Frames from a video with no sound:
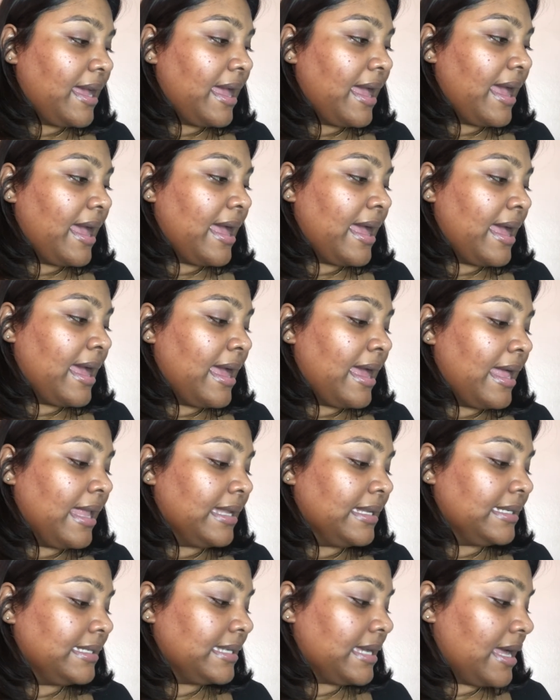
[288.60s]

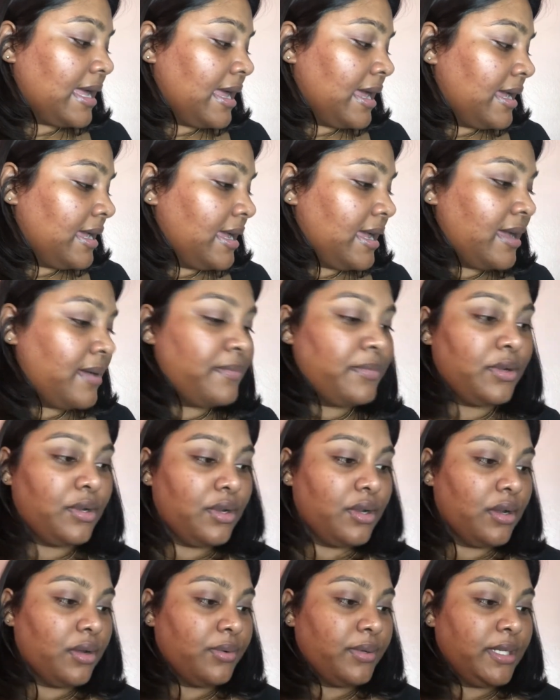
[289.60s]
and I am
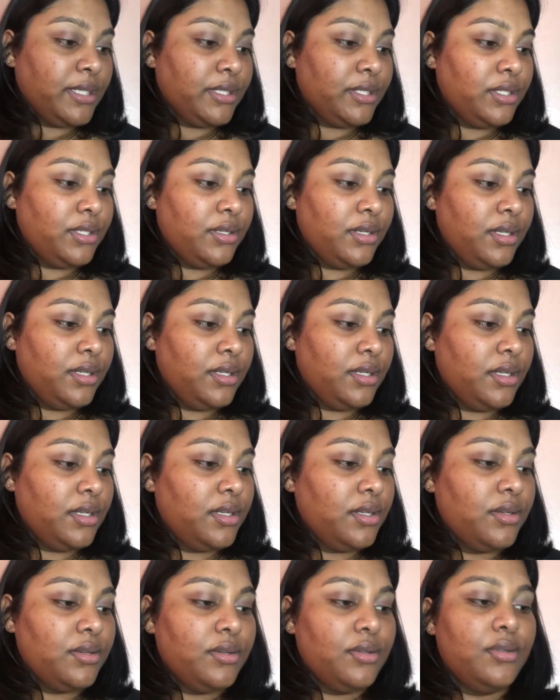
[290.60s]
going to
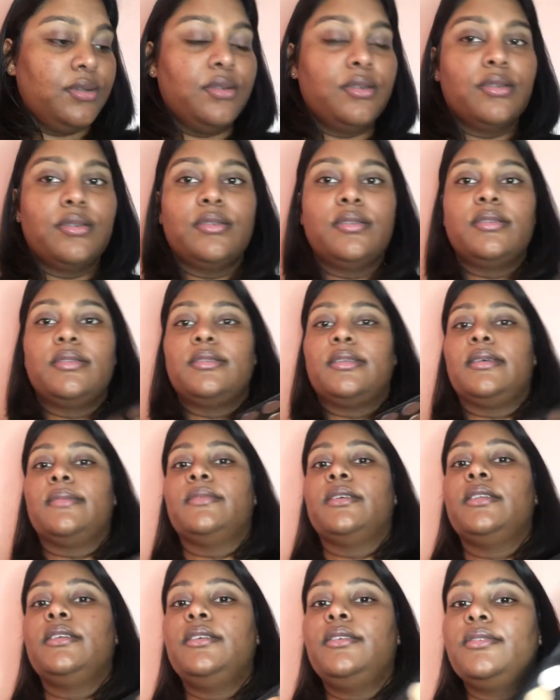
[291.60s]
use, I'm
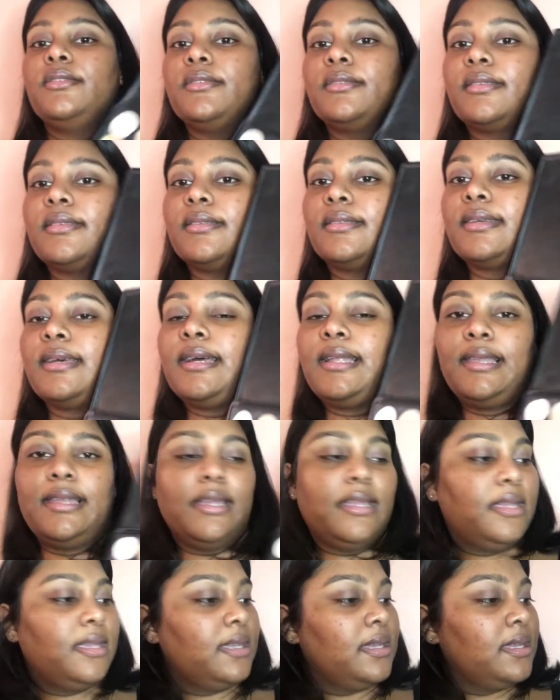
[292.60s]
gonna use this color
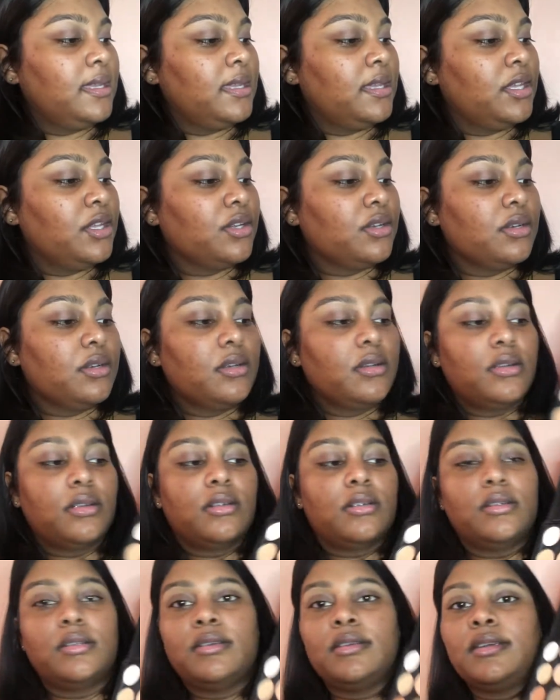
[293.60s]

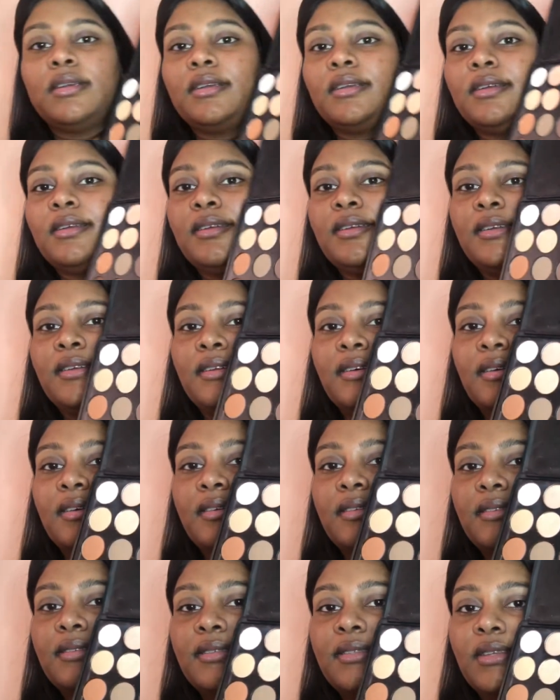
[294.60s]
here.
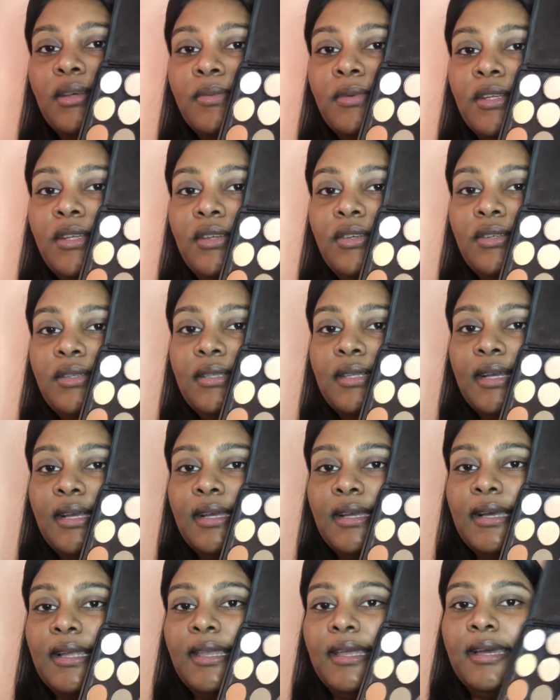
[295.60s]
So I'm gonna use that
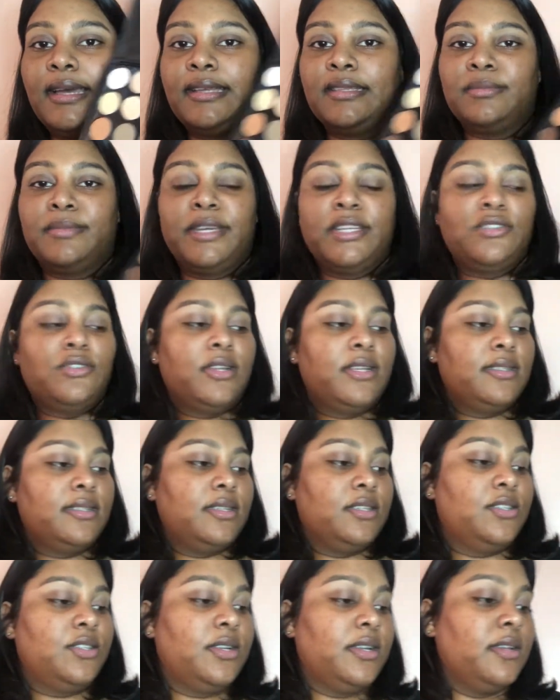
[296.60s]
color as my
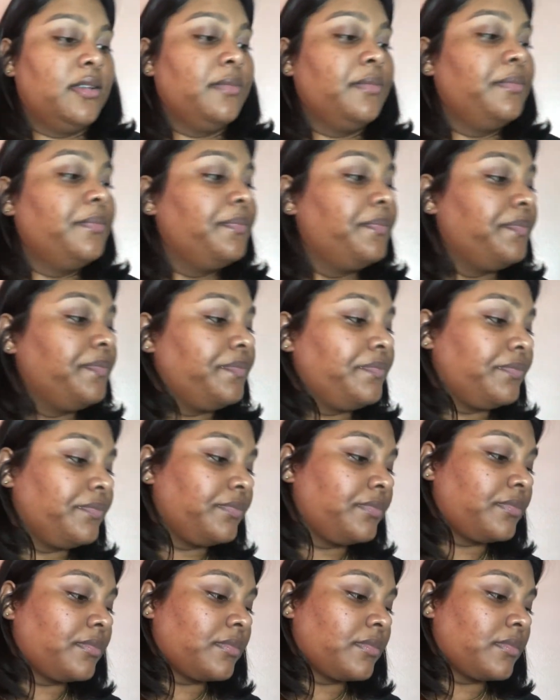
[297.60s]
transition.
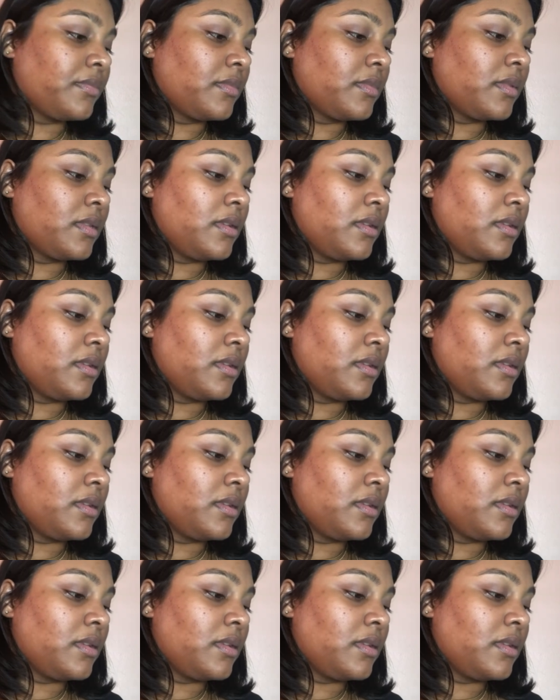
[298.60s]
do